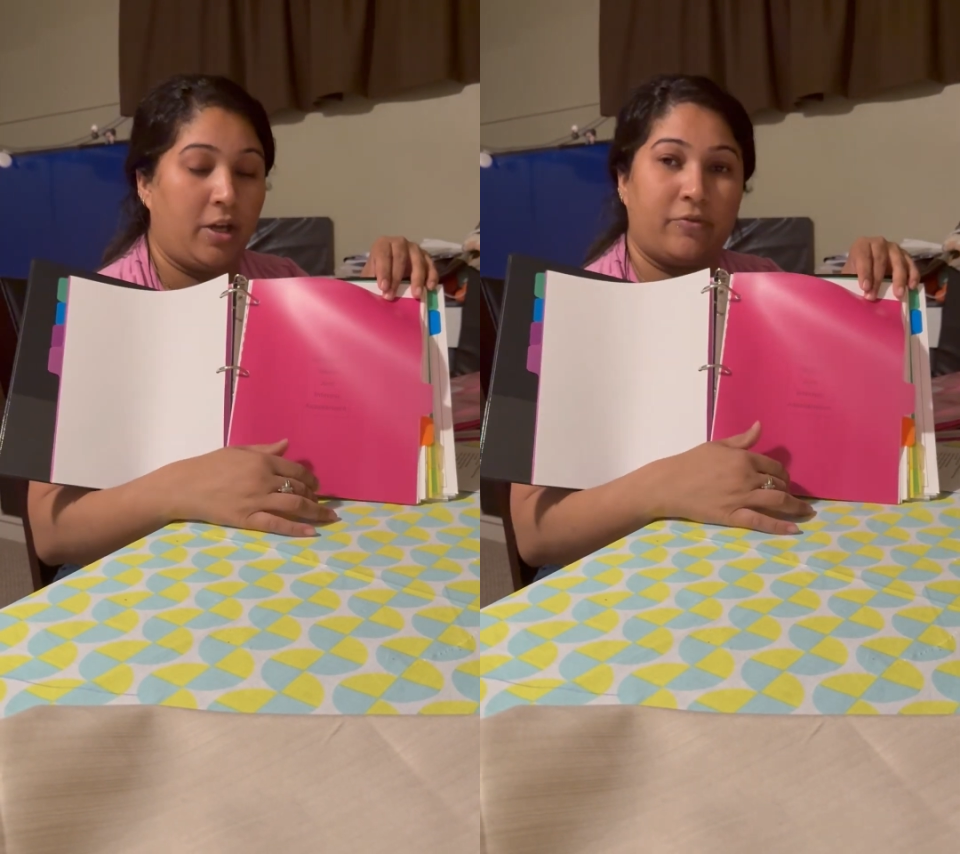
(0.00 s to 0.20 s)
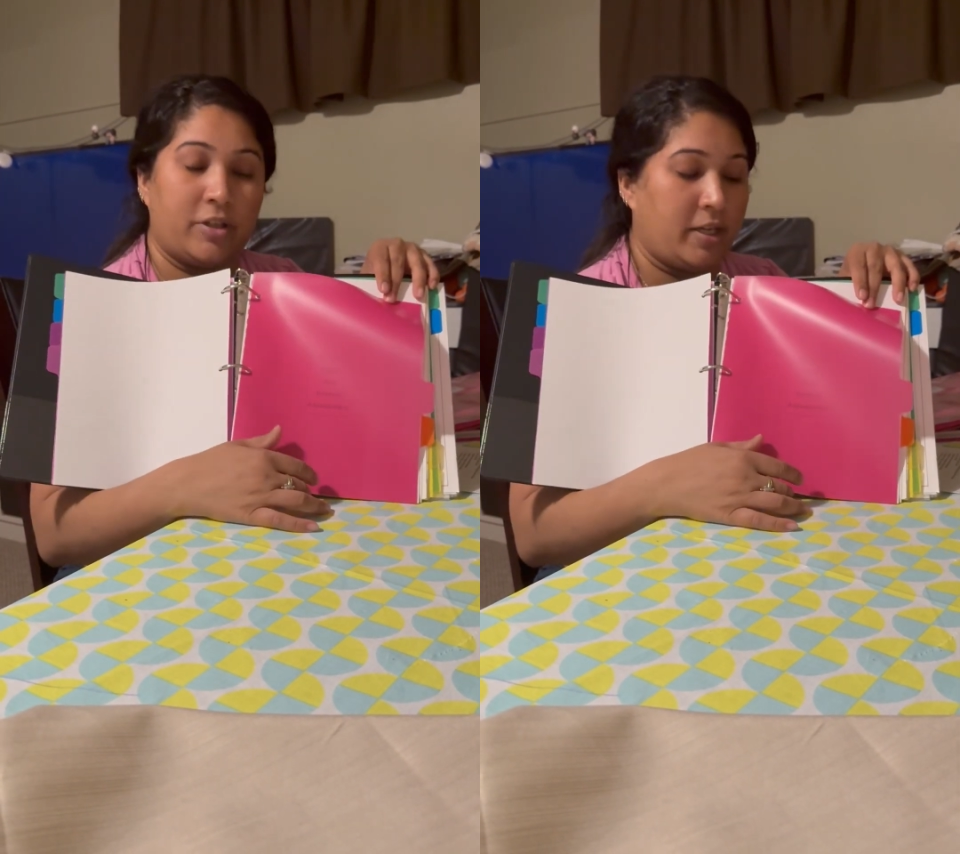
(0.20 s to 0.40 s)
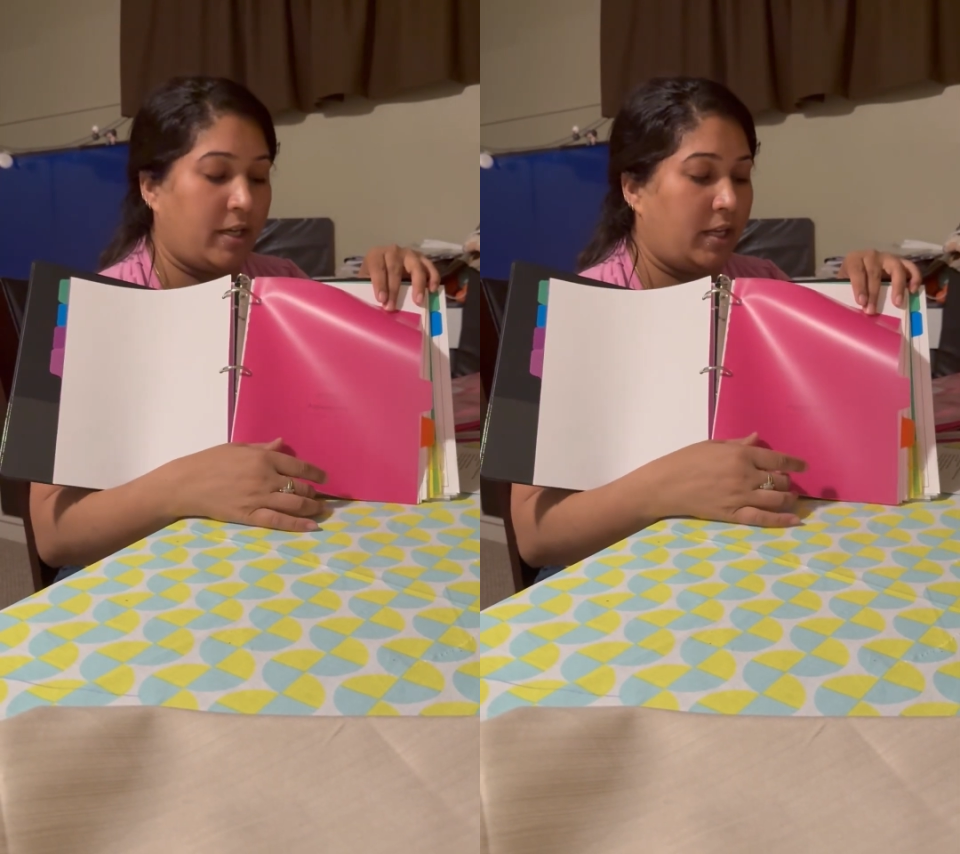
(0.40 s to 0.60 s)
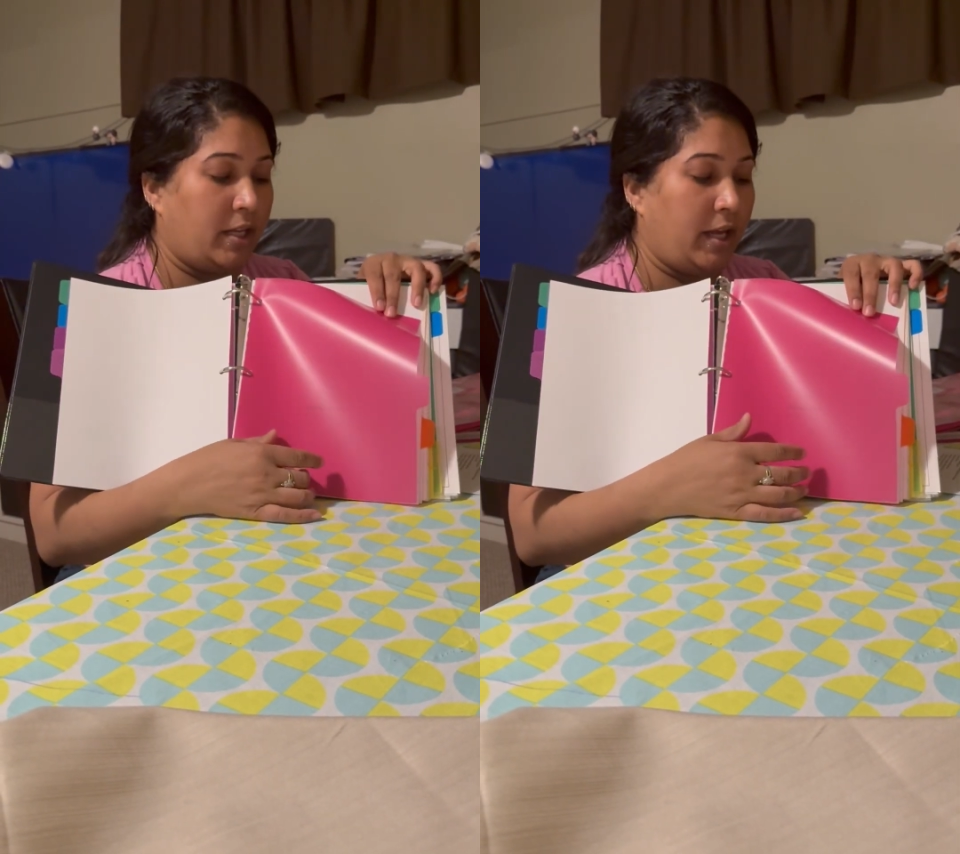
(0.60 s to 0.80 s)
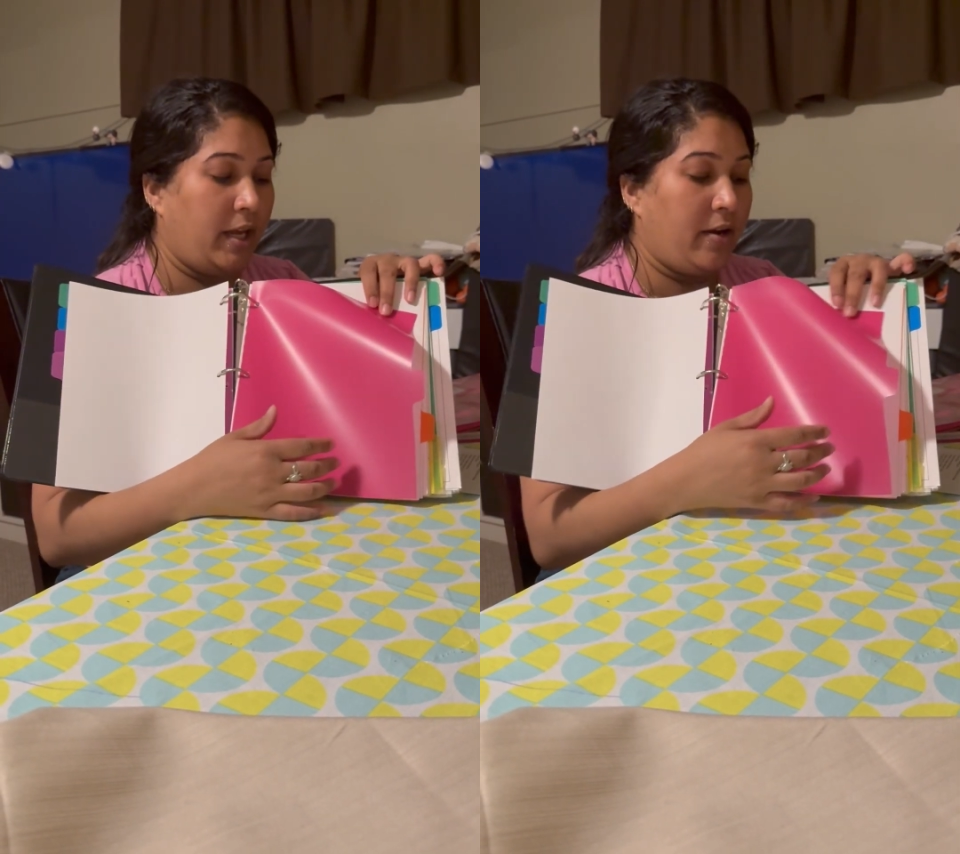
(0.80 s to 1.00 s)
everything in
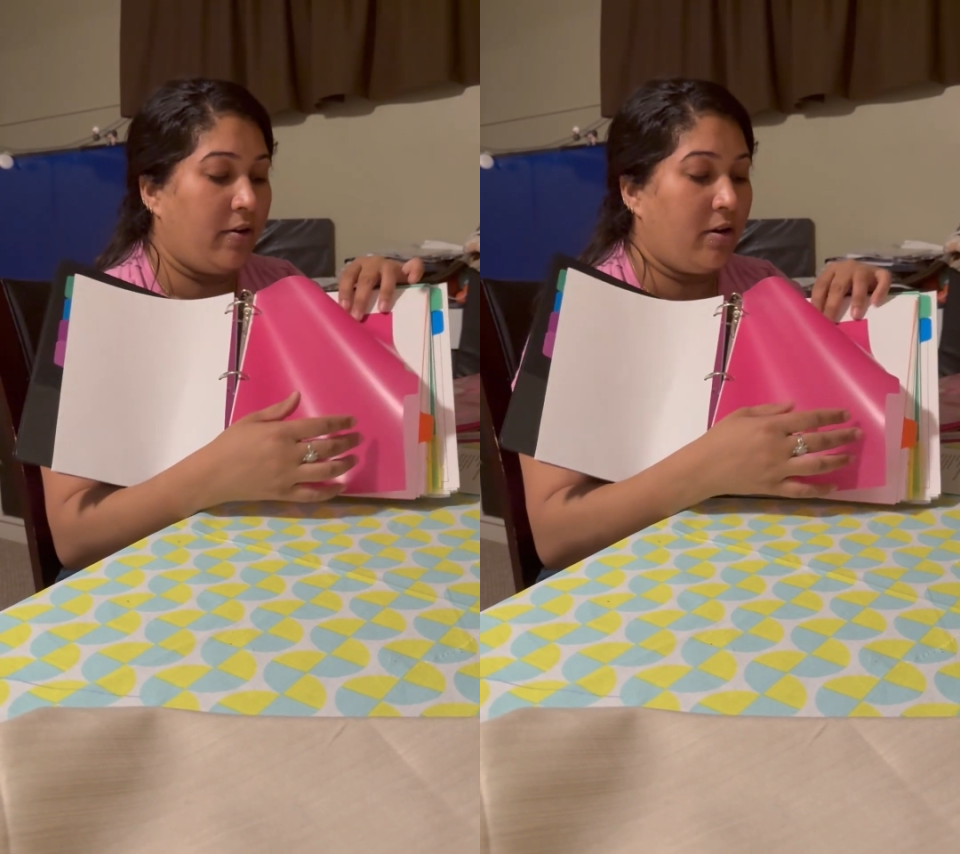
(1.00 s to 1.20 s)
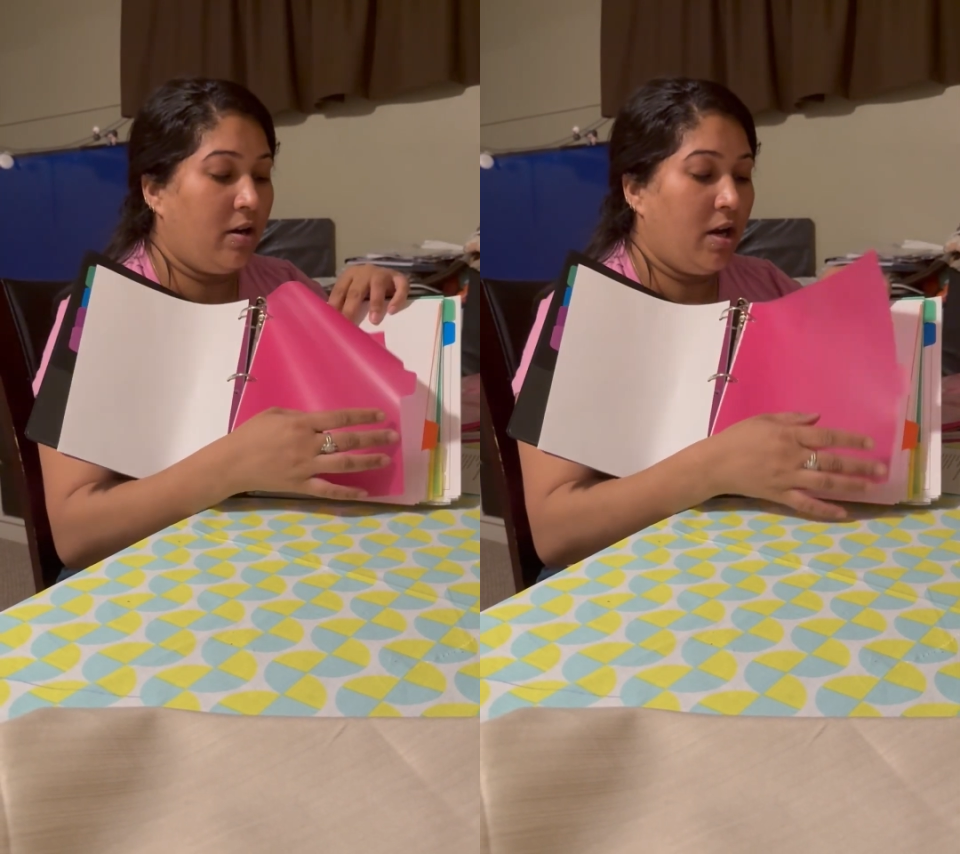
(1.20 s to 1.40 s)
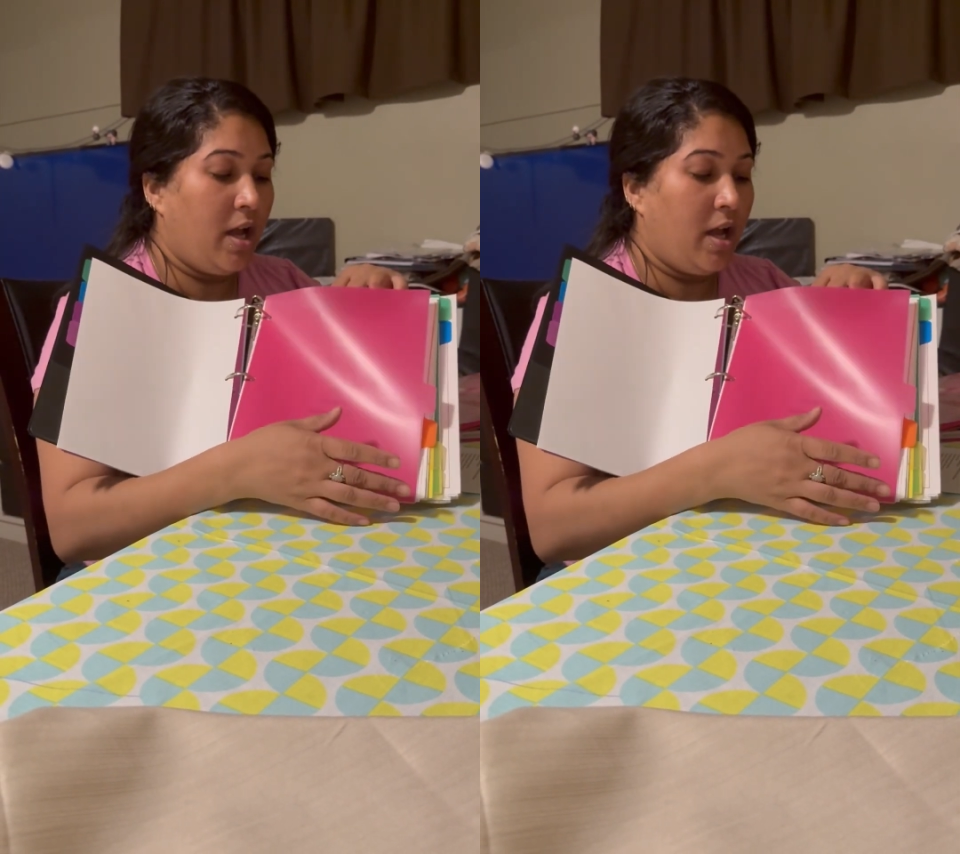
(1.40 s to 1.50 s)
here.